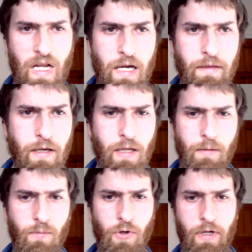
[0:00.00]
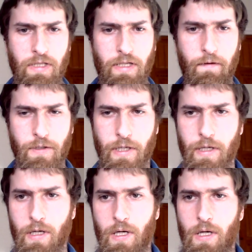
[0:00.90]
think that more or less covers it.
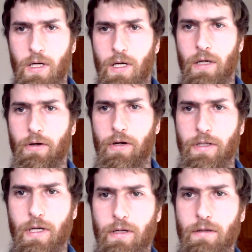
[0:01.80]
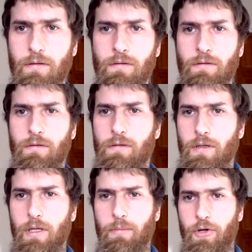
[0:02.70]
I got it done a
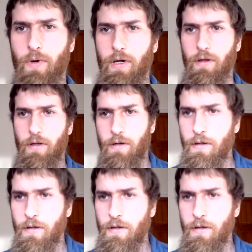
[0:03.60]
little bit quicker than